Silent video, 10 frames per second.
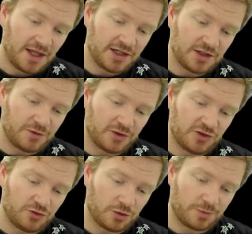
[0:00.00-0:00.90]
and then a
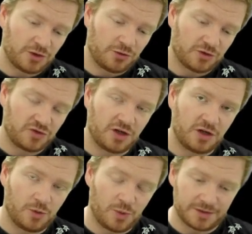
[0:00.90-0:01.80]
voltage drop across
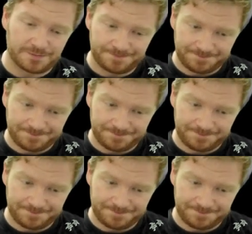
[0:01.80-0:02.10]
R1.